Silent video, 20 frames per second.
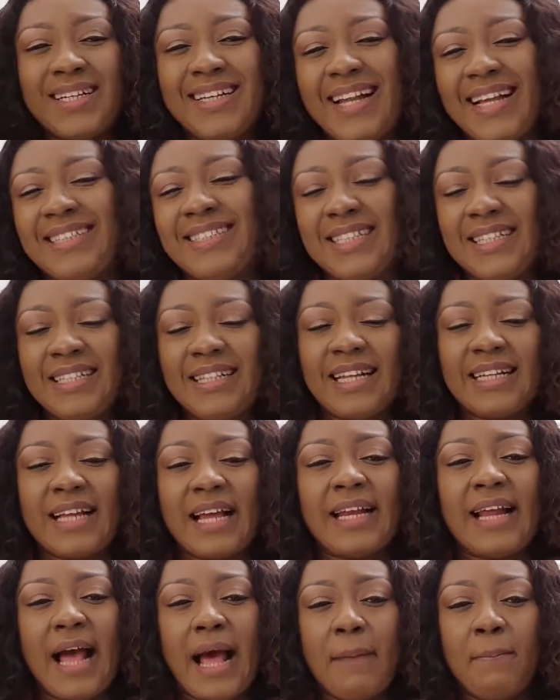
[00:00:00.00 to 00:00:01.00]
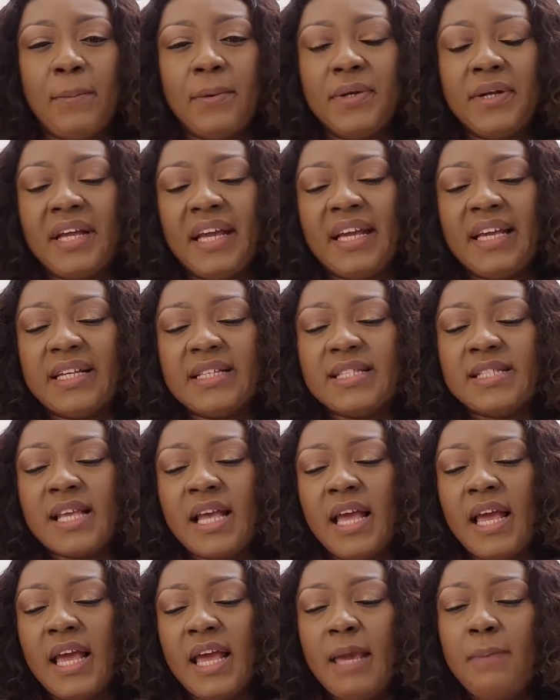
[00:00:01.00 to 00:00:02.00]
next thing that can happen is
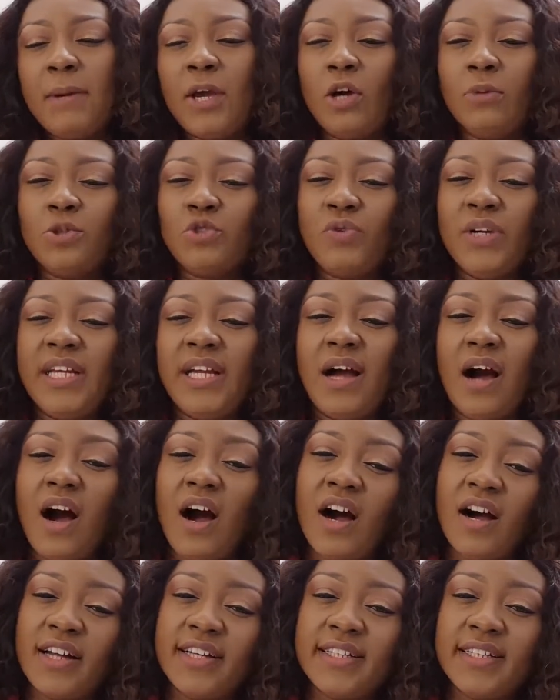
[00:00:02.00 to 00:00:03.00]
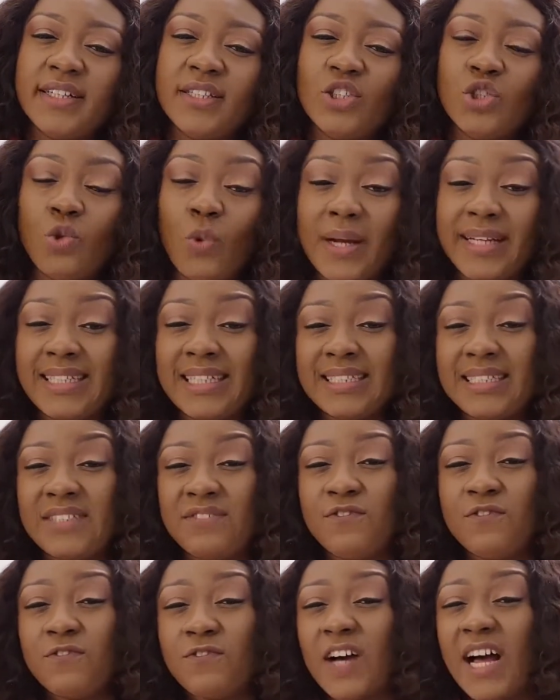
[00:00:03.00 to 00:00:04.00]
it becomes really hard to
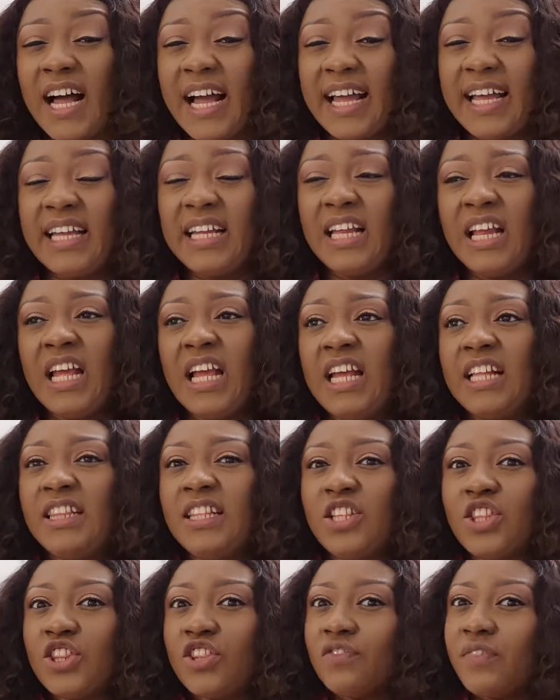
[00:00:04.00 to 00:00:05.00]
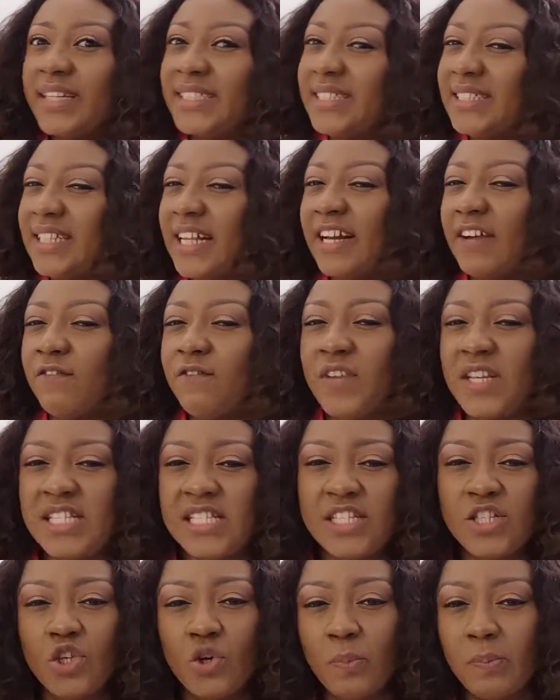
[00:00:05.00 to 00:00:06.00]
identify the threats that are
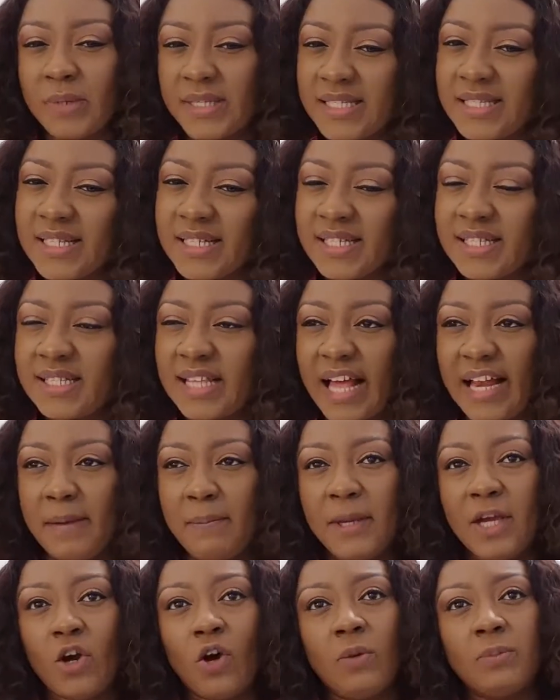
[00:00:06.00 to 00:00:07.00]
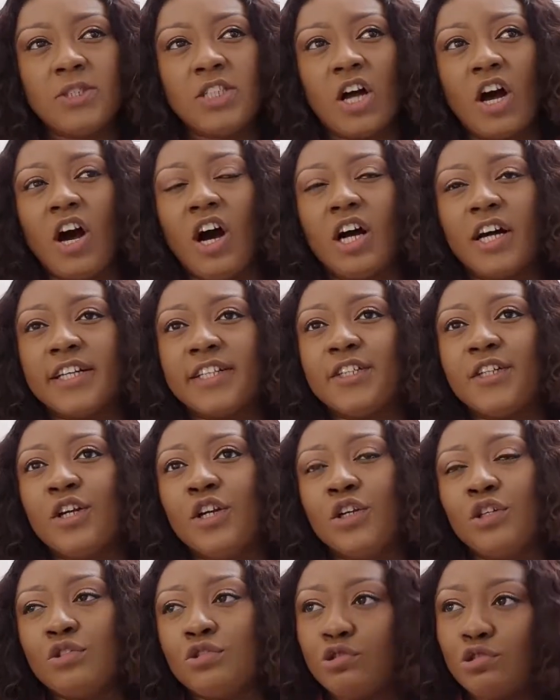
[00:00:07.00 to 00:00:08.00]
facing your business, and it becomes hard
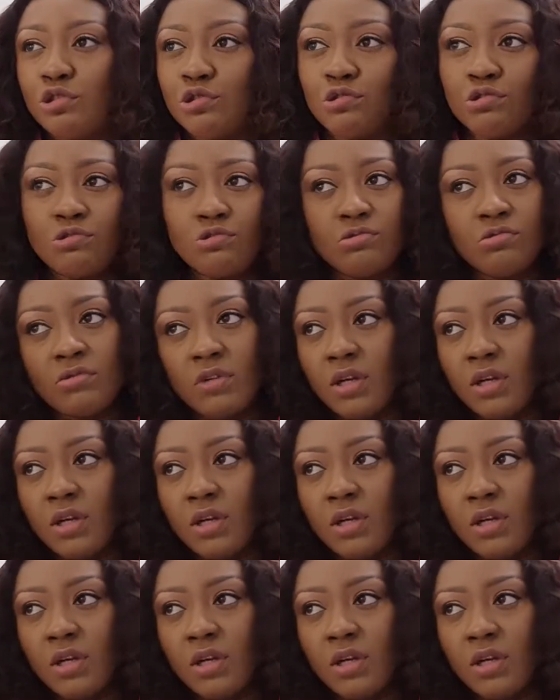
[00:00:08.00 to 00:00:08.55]
to